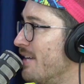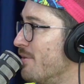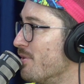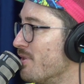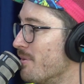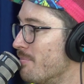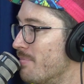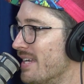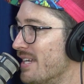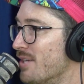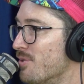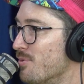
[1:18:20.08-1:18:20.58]
to
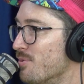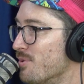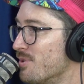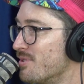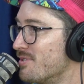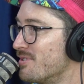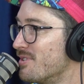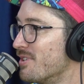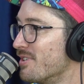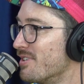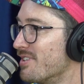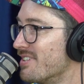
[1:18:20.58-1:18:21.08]
hear what the big
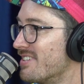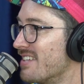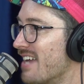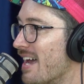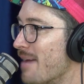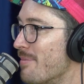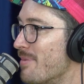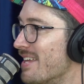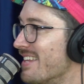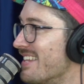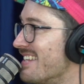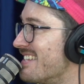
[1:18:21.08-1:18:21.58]
horse has got to
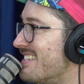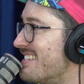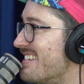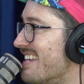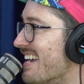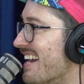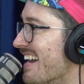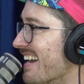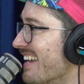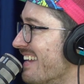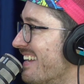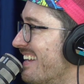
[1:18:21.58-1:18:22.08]
say about
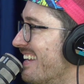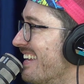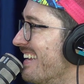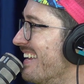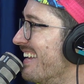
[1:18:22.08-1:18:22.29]
this yarn.